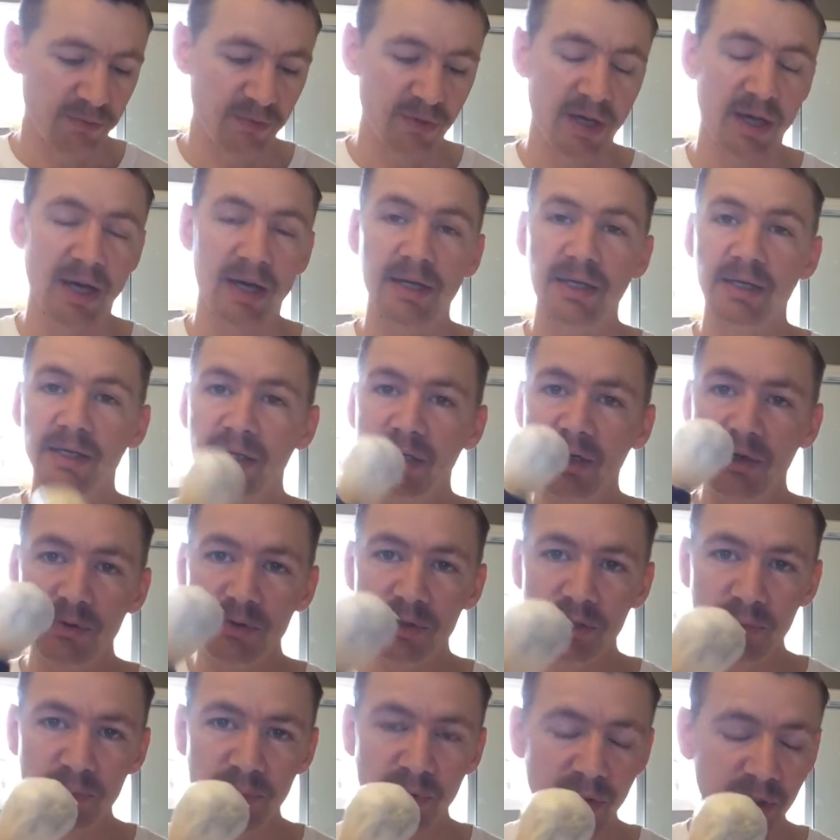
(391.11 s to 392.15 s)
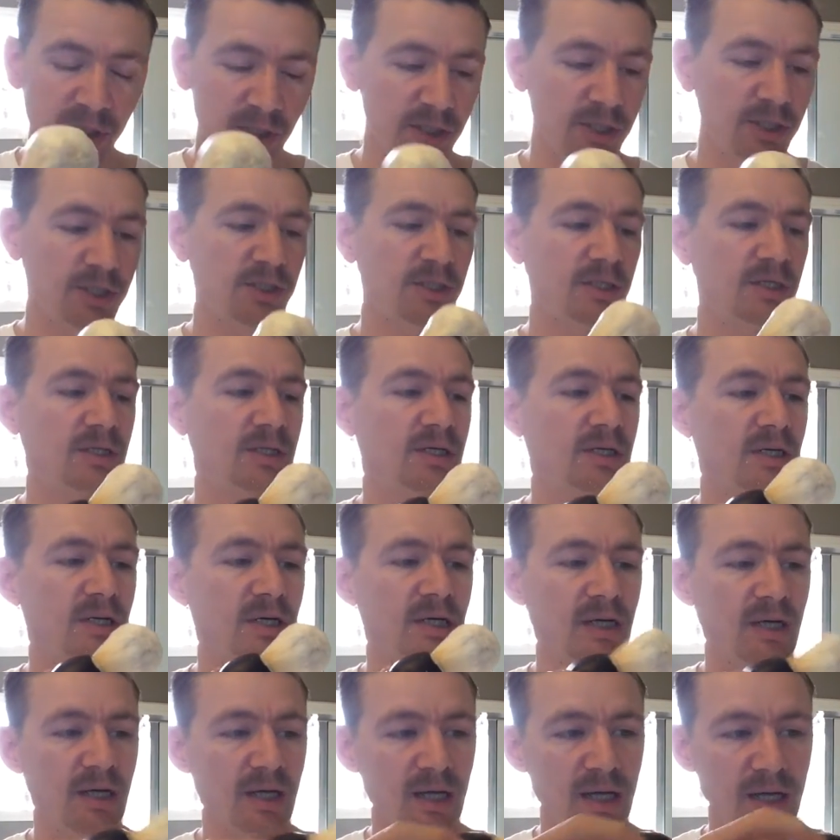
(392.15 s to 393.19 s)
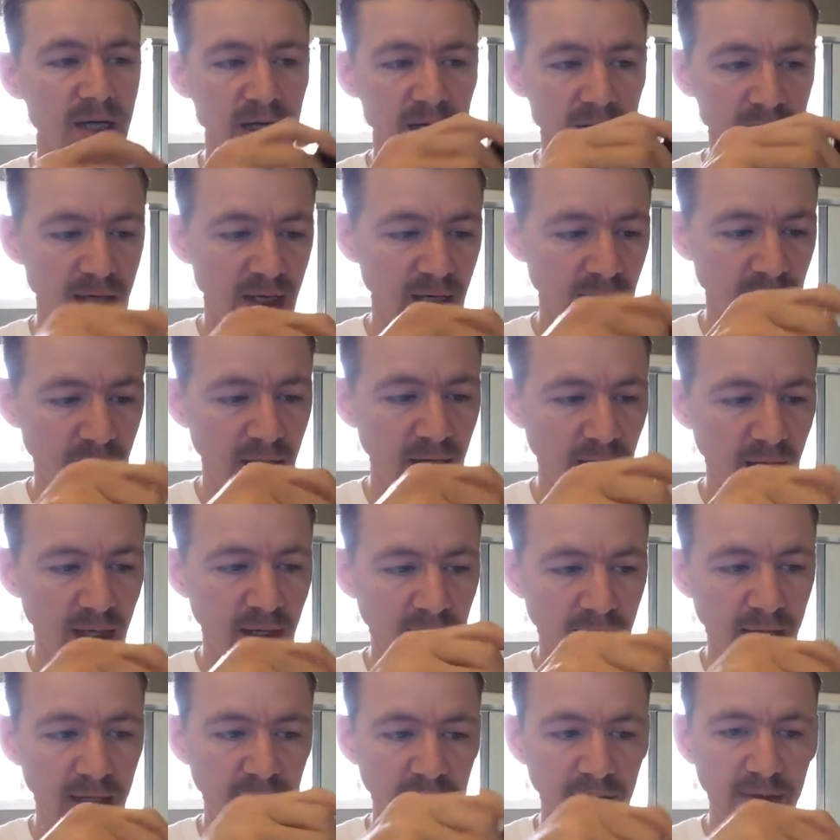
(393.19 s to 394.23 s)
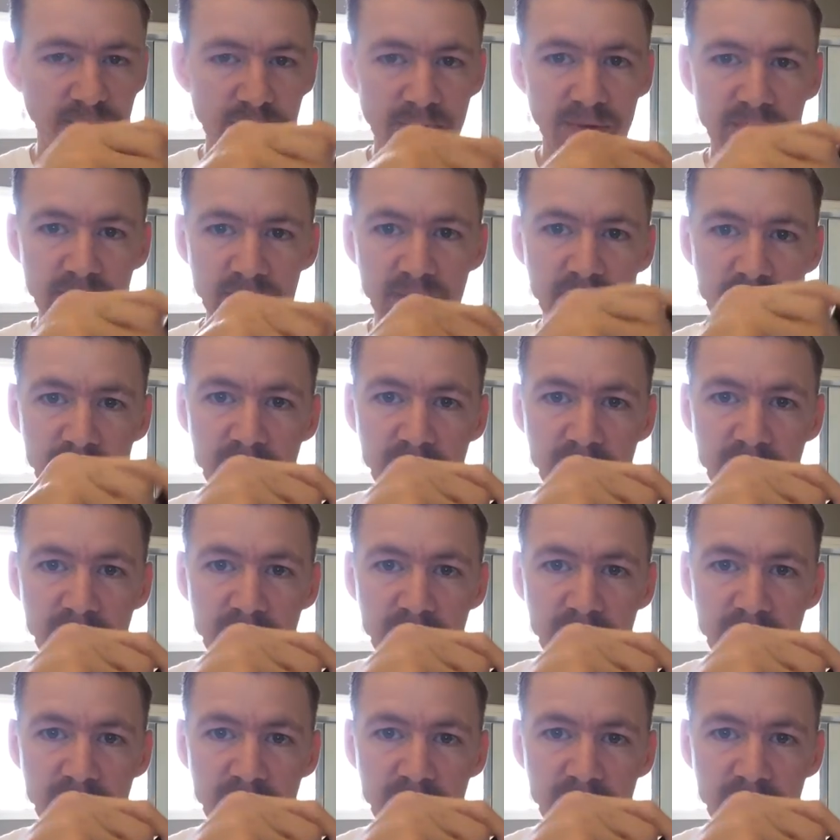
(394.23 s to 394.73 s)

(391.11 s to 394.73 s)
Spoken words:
How do you load your brush? How do you